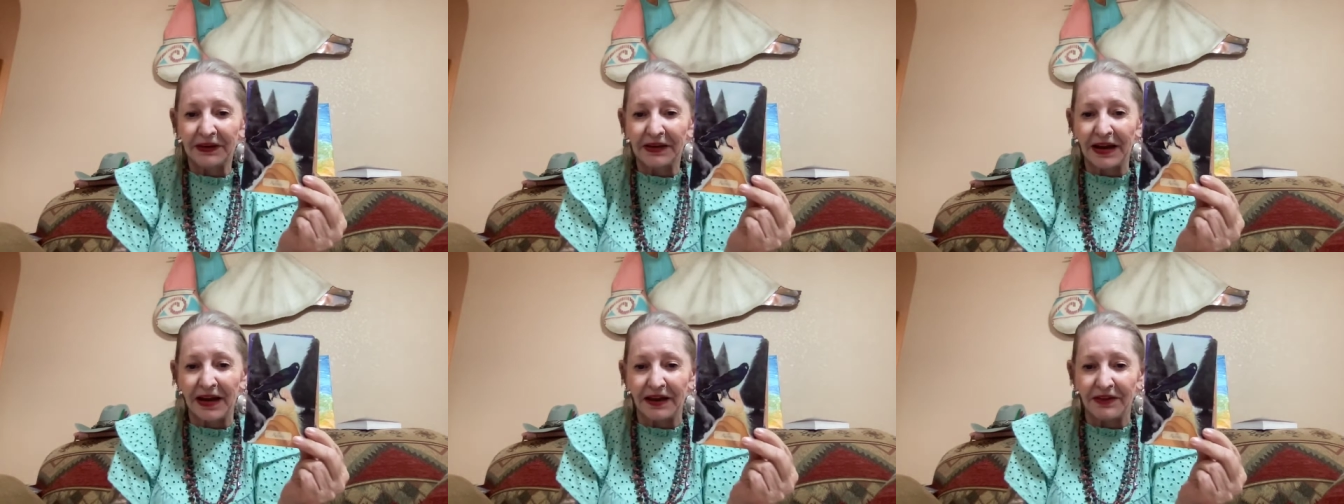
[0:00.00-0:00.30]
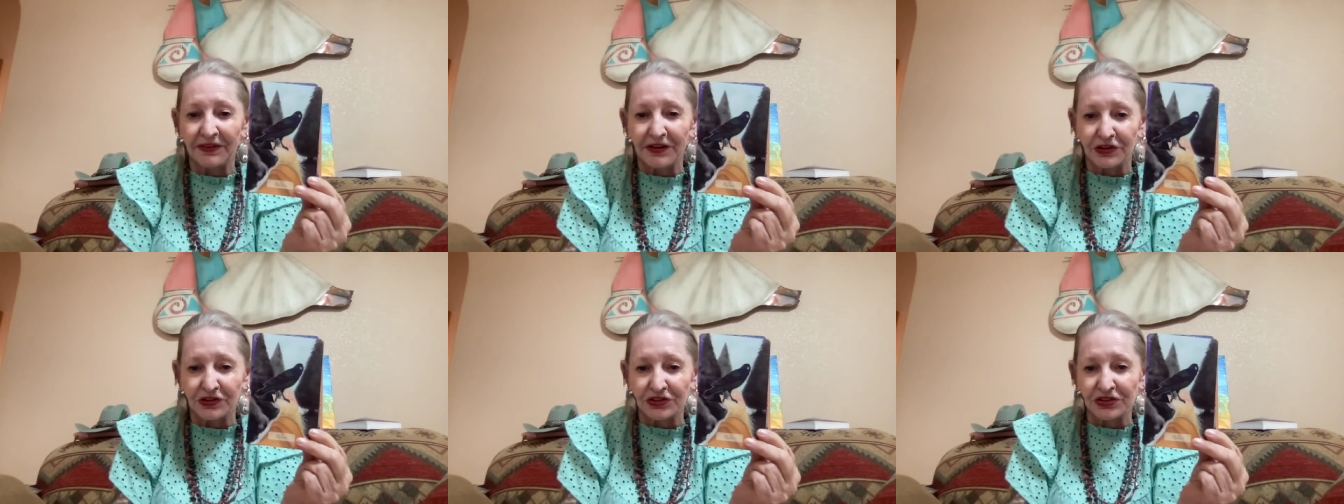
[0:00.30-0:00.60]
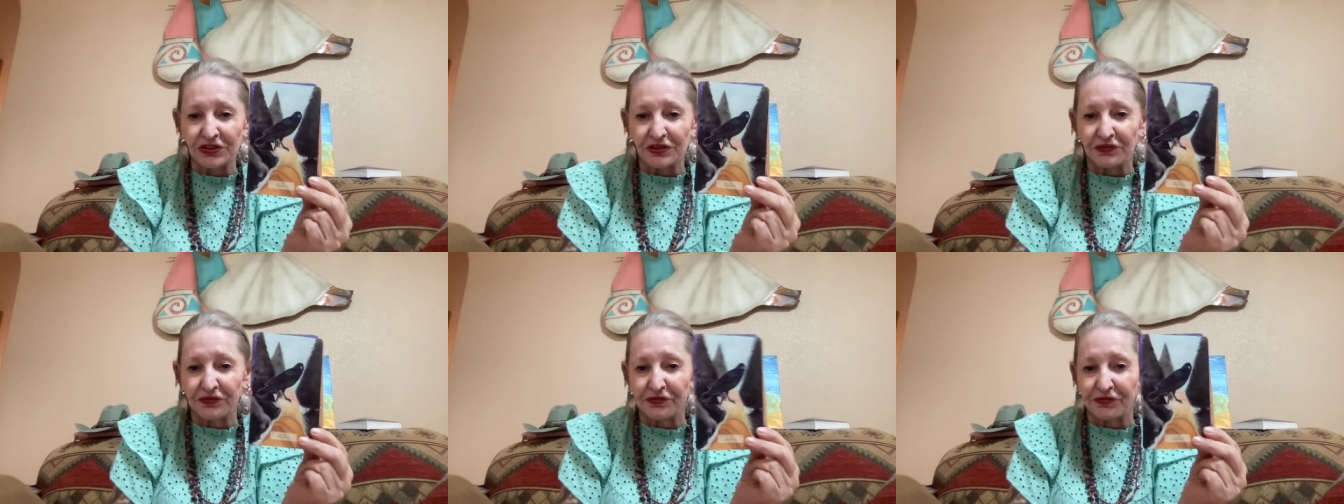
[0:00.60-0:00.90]
Okay,
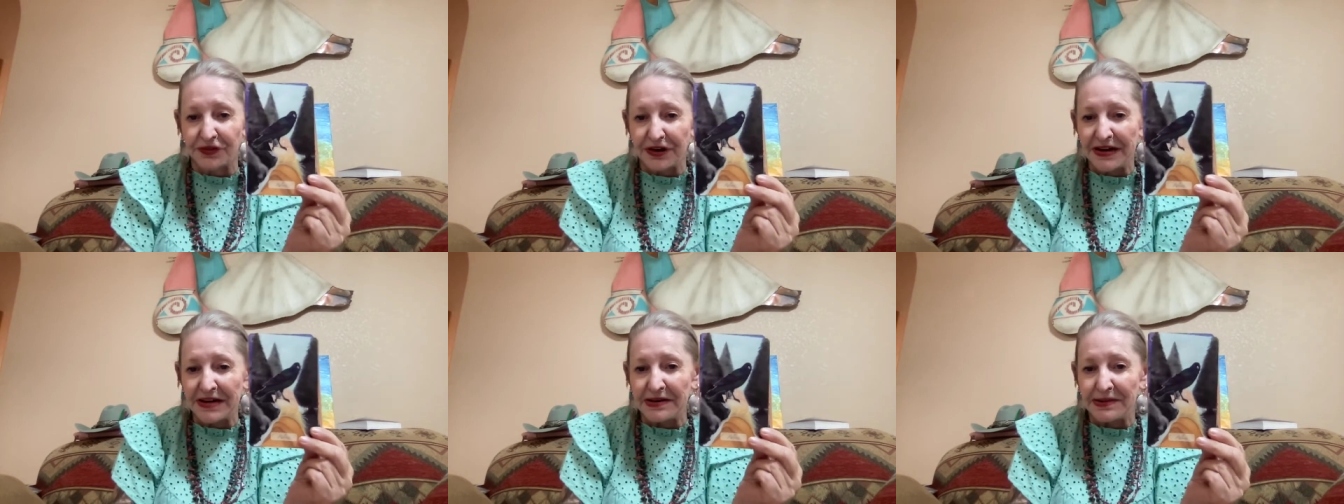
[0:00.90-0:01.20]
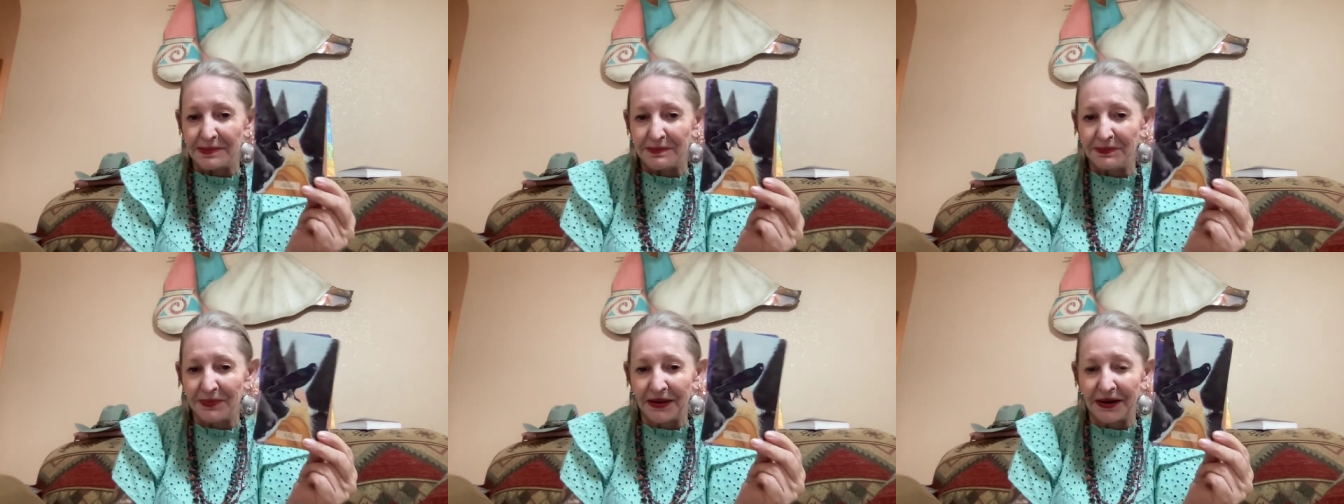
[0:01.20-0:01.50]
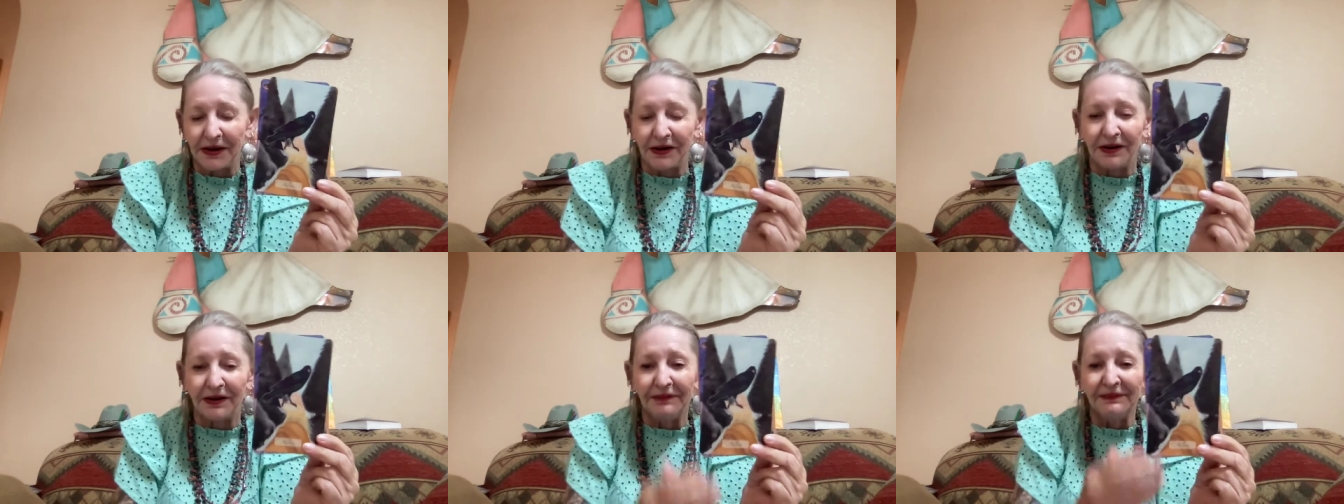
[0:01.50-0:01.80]
there's the freedom
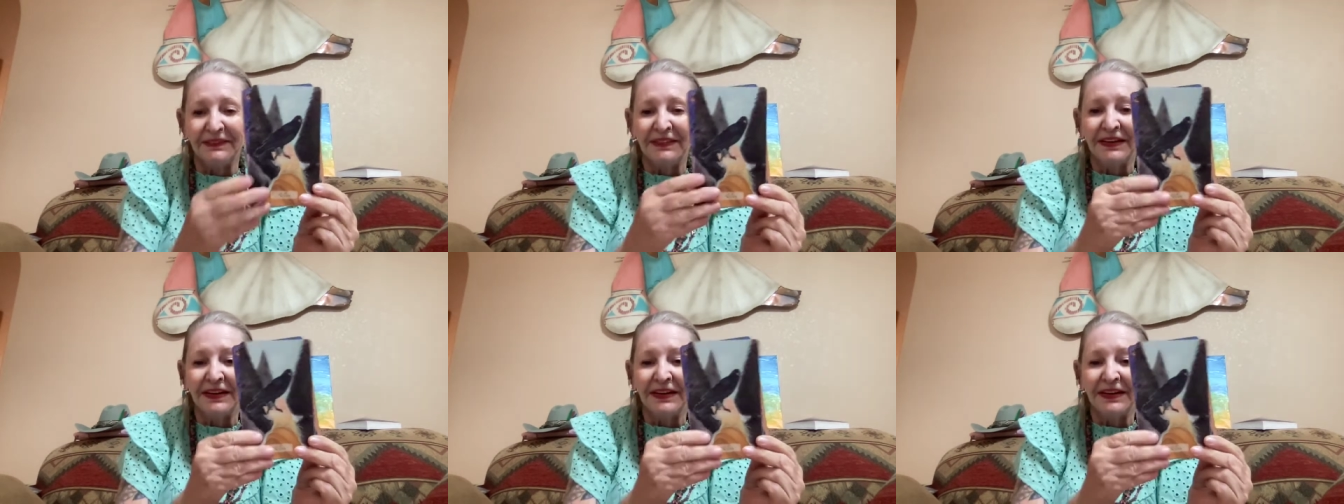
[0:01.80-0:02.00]
there.